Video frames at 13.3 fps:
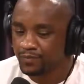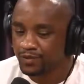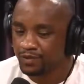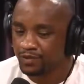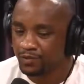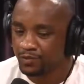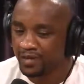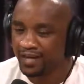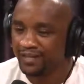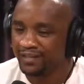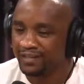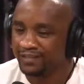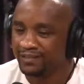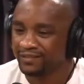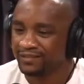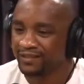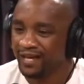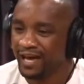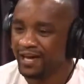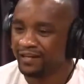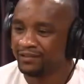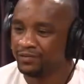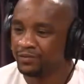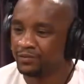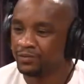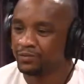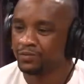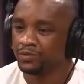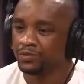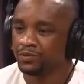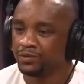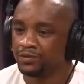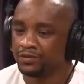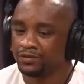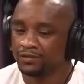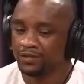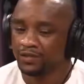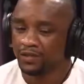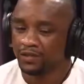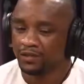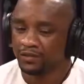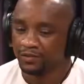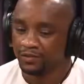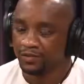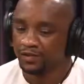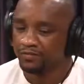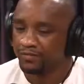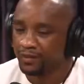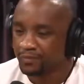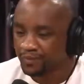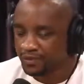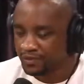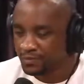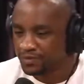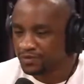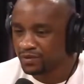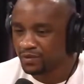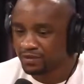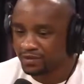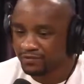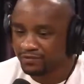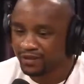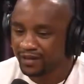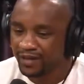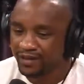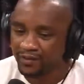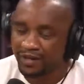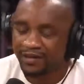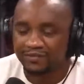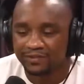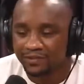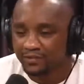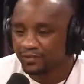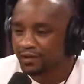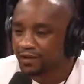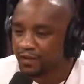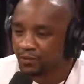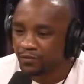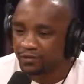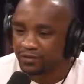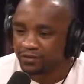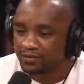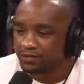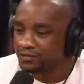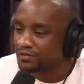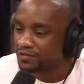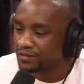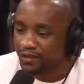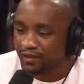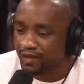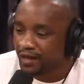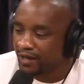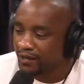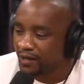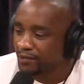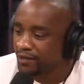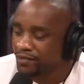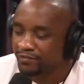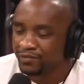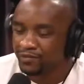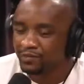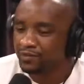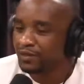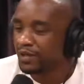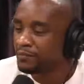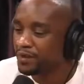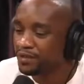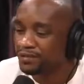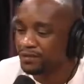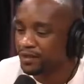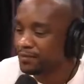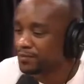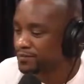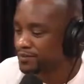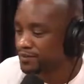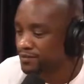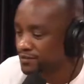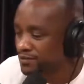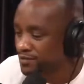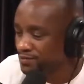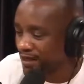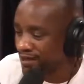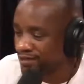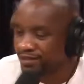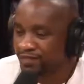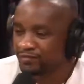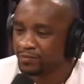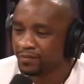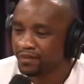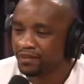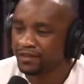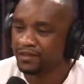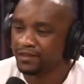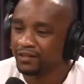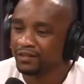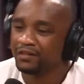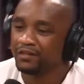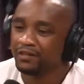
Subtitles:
you kind of get this attitude or this, you start developing this persona of, like, I don't have to do all that work because, like, I'm not even doing that much, and I'm still smashing everybody in here.